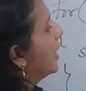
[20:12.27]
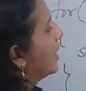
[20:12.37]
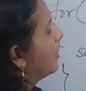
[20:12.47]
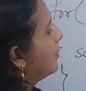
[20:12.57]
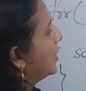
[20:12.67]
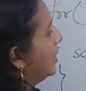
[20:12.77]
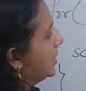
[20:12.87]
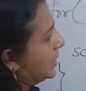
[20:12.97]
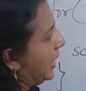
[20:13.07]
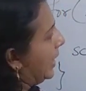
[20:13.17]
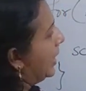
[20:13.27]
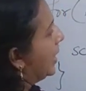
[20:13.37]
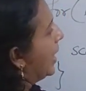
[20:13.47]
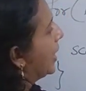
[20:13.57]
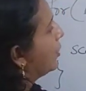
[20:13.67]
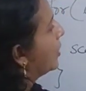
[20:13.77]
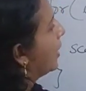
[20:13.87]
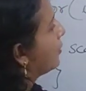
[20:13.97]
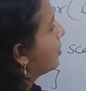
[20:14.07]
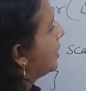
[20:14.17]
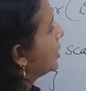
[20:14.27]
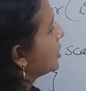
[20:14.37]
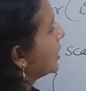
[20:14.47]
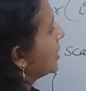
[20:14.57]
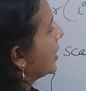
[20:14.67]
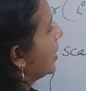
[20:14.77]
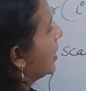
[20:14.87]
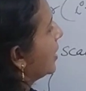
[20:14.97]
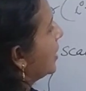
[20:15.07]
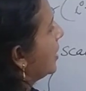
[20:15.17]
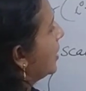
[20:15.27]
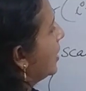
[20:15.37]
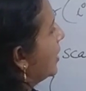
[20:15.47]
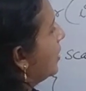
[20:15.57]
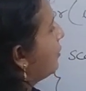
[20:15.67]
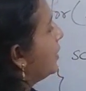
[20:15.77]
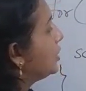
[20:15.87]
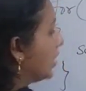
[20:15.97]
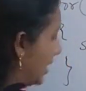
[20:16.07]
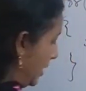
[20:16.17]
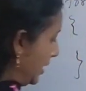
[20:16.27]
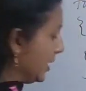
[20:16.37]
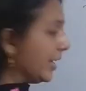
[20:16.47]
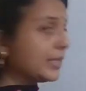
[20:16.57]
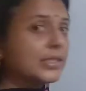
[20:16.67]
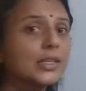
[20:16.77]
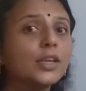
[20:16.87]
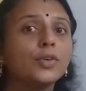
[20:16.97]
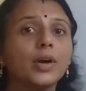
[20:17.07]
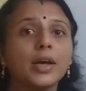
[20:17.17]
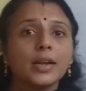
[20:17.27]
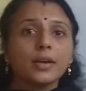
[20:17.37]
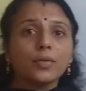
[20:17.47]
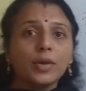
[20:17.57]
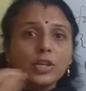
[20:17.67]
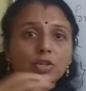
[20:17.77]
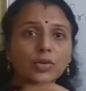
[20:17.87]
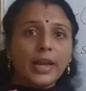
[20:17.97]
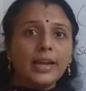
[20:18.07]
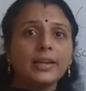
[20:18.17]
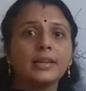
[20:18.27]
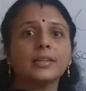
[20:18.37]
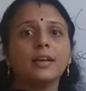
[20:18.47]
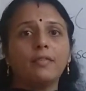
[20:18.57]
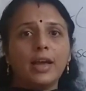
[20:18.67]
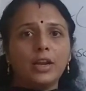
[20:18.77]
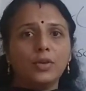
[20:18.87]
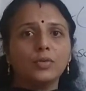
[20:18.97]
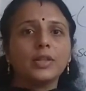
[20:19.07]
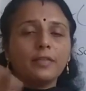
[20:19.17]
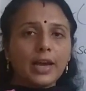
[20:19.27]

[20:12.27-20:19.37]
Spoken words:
Array is A, and you have to mention the which an index you are going to enter the value